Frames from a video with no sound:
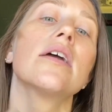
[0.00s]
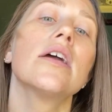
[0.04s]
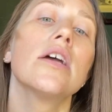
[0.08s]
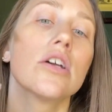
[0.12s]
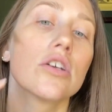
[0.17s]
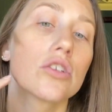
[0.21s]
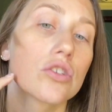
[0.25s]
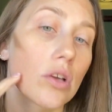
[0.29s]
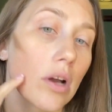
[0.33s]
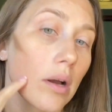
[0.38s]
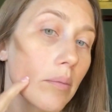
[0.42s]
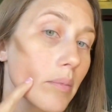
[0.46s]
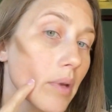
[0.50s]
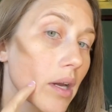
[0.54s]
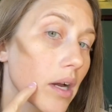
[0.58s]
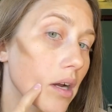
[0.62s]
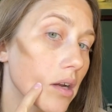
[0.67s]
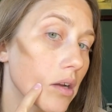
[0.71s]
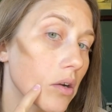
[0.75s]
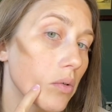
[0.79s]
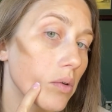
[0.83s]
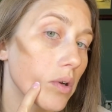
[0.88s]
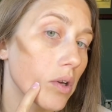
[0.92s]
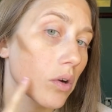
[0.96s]
So I'm not
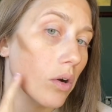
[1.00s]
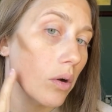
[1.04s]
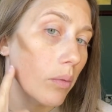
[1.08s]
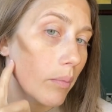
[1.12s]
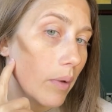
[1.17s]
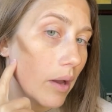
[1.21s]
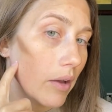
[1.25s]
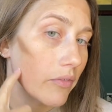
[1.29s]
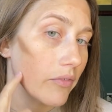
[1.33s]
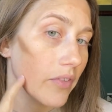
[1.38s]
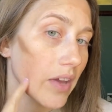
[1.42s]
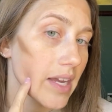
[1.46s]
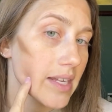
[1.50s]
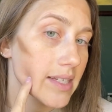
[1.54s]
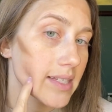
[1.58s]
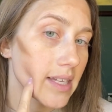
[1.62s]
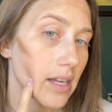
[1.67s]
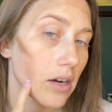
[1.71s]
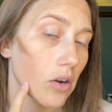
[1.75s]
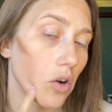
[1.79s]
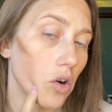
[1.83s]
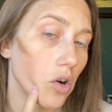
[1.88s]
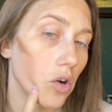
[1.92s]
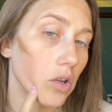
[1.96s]
going on my face
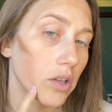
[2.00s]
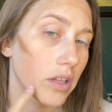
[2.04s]
at all.